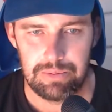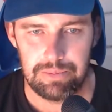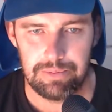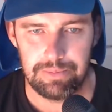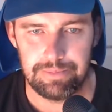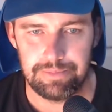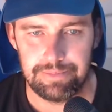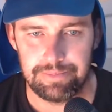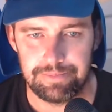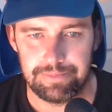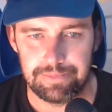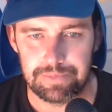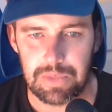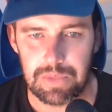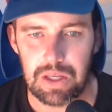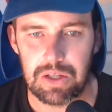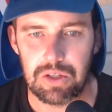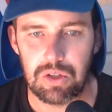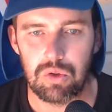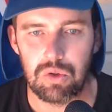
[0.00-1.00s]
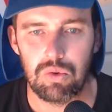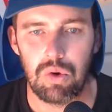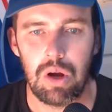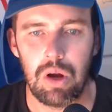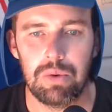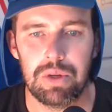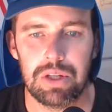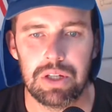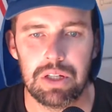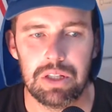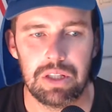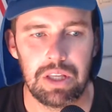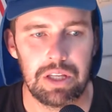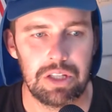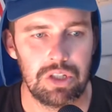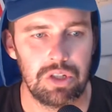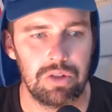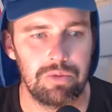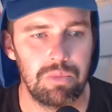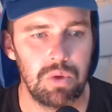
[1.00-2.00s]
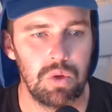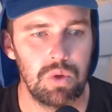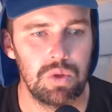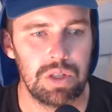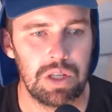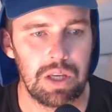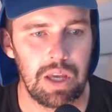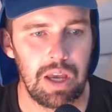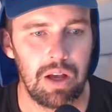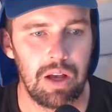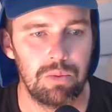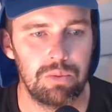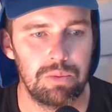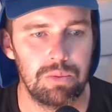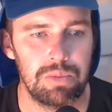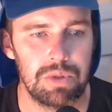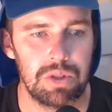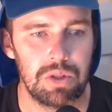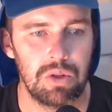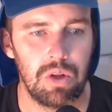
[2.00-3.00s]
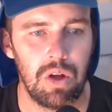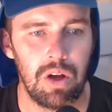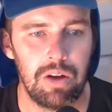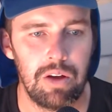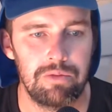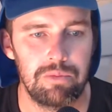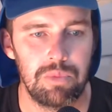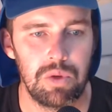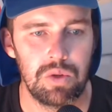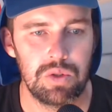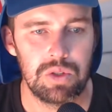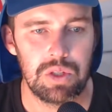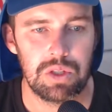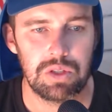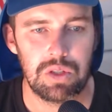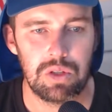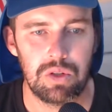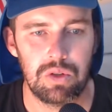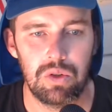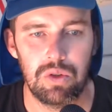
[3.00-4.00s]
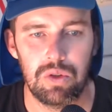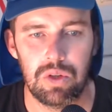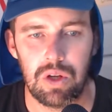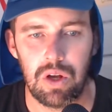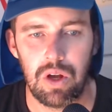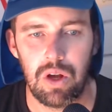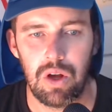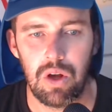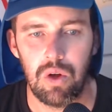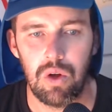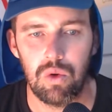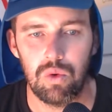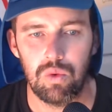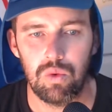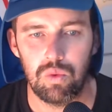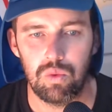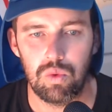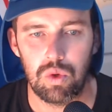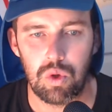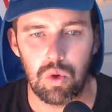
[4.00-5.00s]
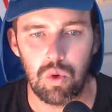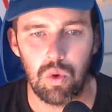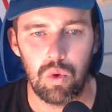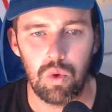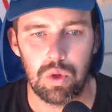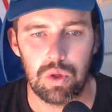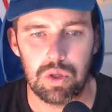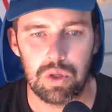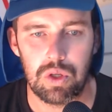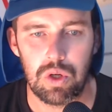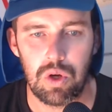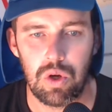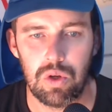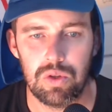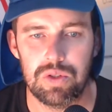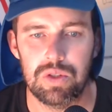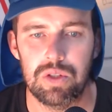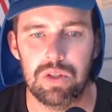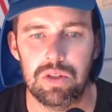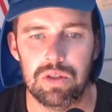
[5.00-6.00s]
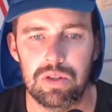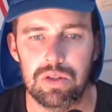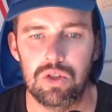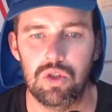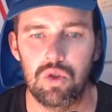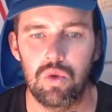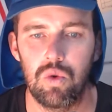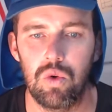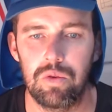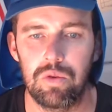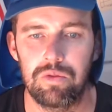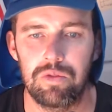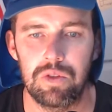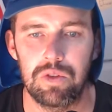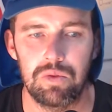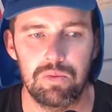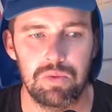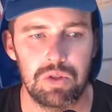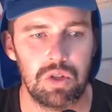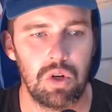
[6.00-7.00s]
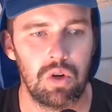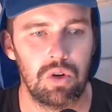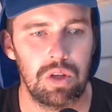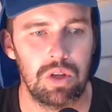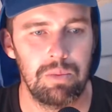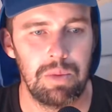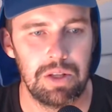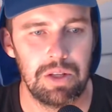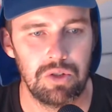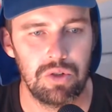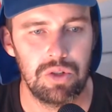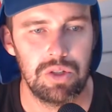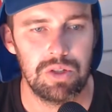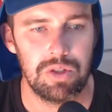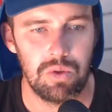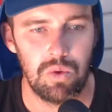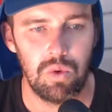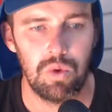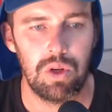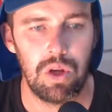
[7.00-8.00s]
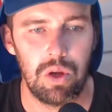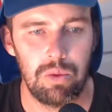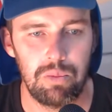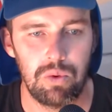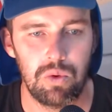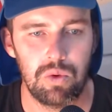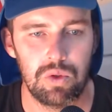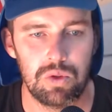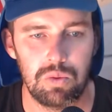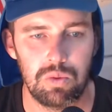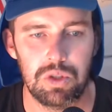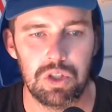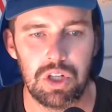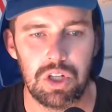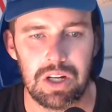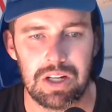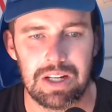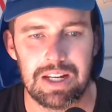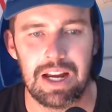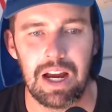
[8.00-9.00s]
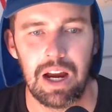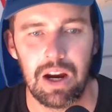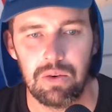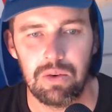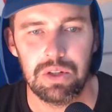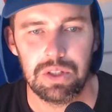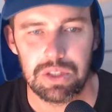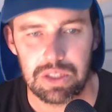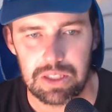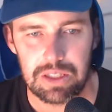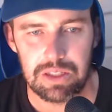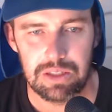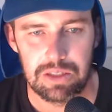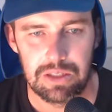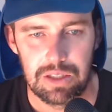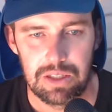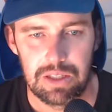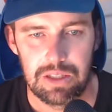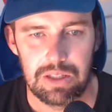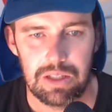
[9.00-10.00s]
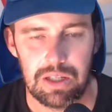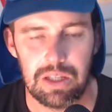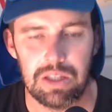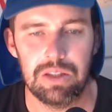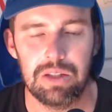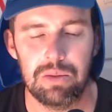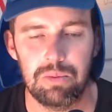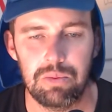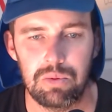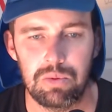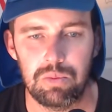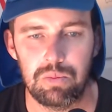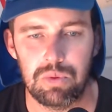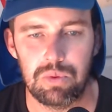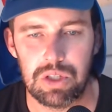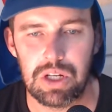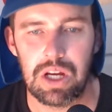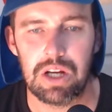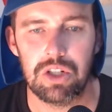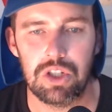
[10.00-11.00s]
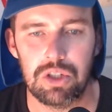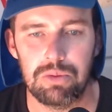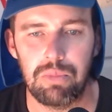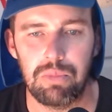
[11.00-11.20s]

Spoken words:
and a growing collection of music albums, live musics, including whole recorded concerts, short films, documentaries, and audiobooks, which are currently in the production